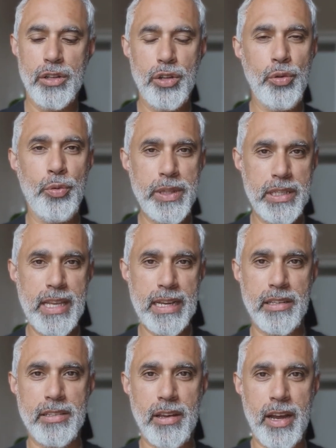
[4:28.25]
do with this
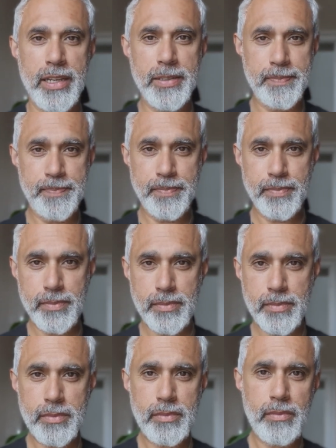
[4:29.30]
exercise,
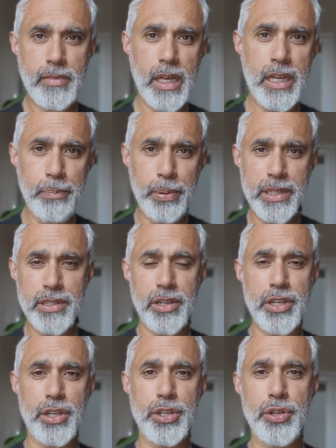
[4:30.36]
and I'll put this
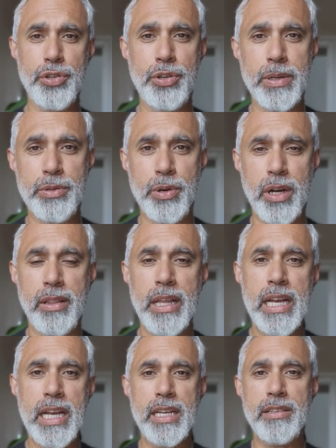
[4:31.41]
on YouTube as well,
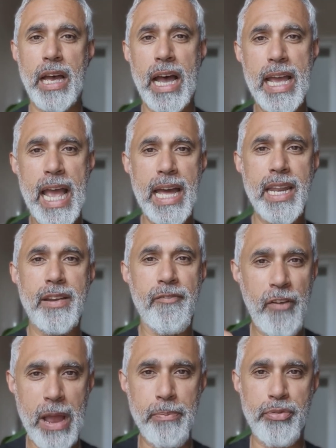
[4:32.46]
is I added
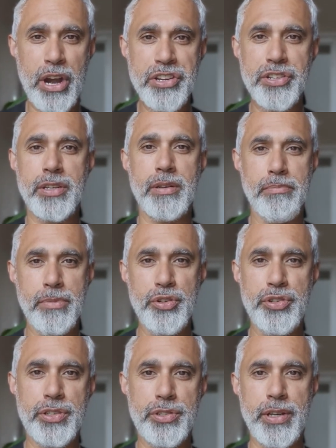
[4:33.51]
vibration
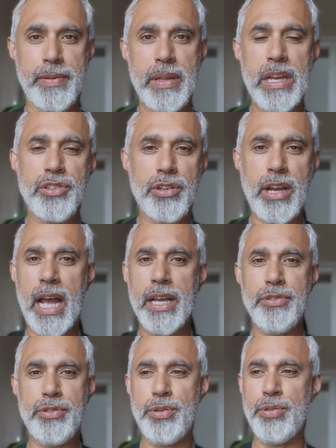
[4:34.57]
music to it. So
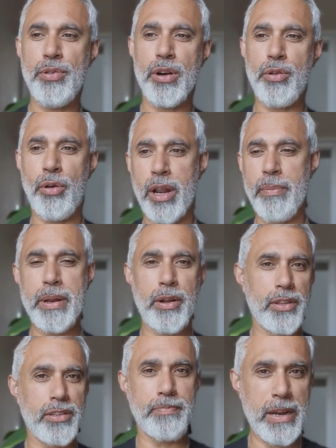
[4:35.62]
guys who are quite a bit on
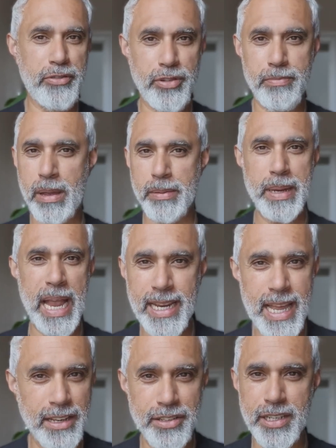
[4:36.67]
the spectrum, maybe
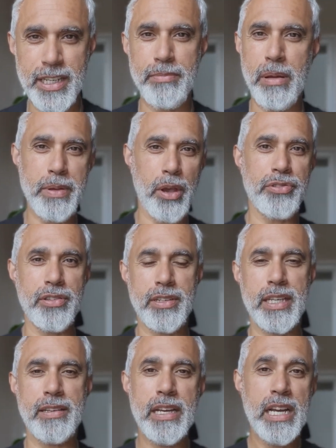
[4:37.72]
ADHD, maybe
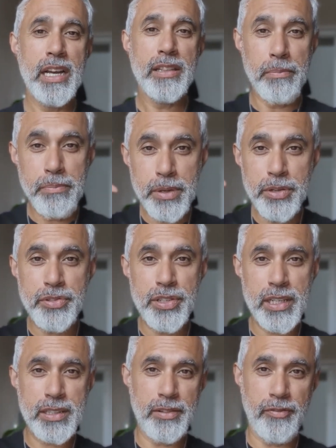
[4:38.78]
OCD,
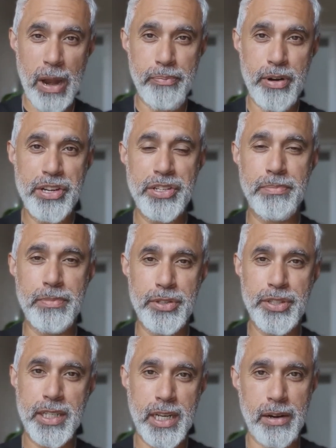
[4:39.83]
the vibration
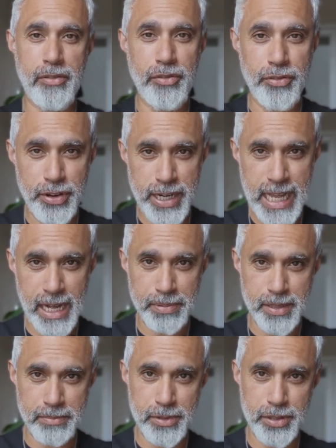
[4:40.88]
music kind of really
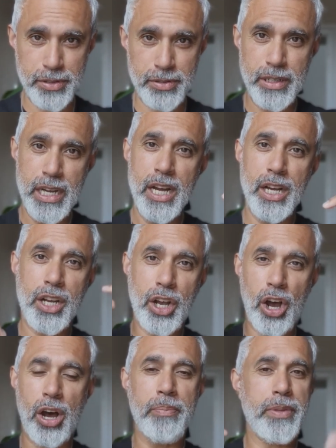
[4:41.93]
helps them to
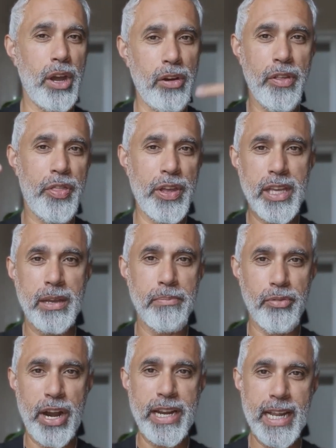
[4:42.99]
calm the overthinking
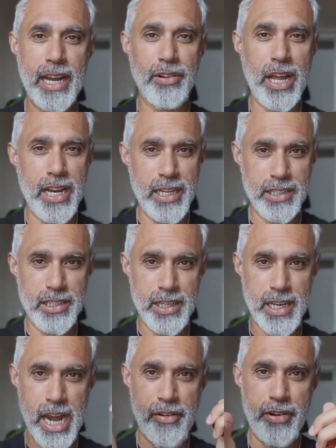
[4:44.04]
brain down and just
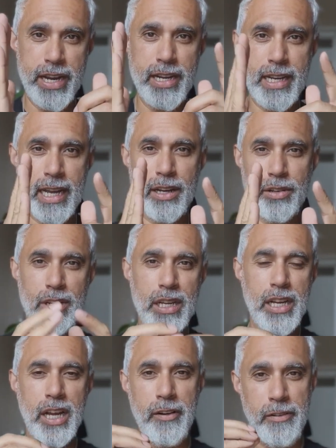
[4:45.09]
narrate it down
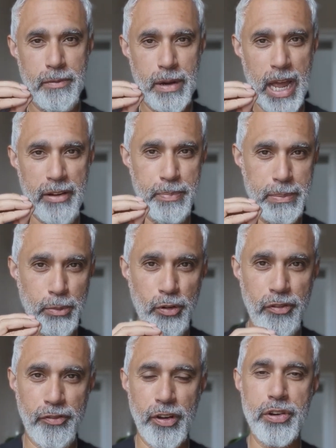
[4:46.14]
and have a bit more
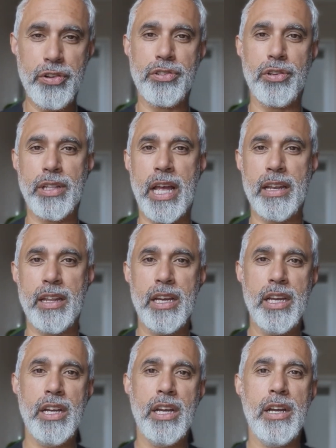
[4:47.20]
focus on that.
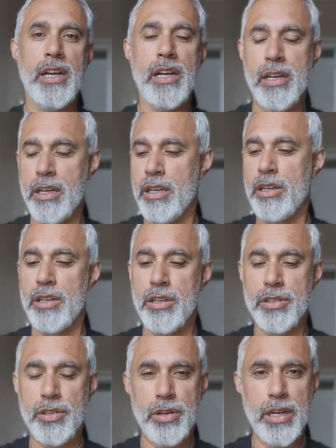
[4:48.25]

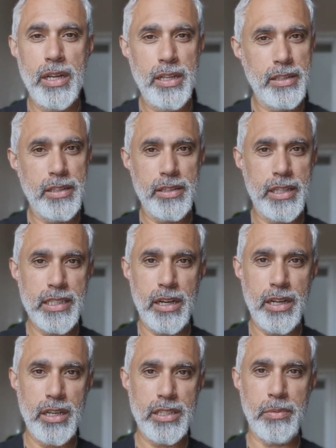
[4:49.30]
So these
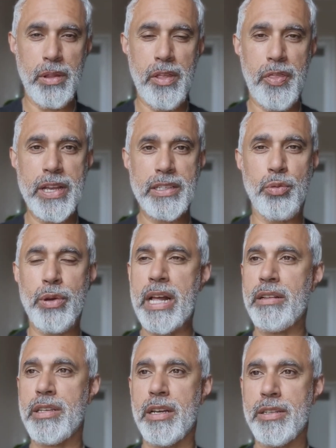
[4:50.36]
are some of the things. What
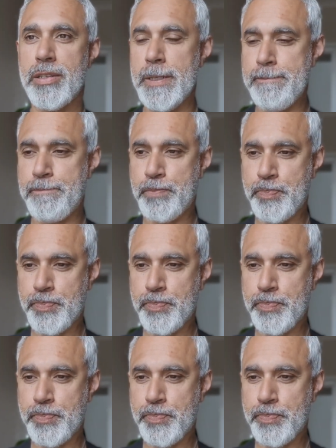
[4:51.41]
else I do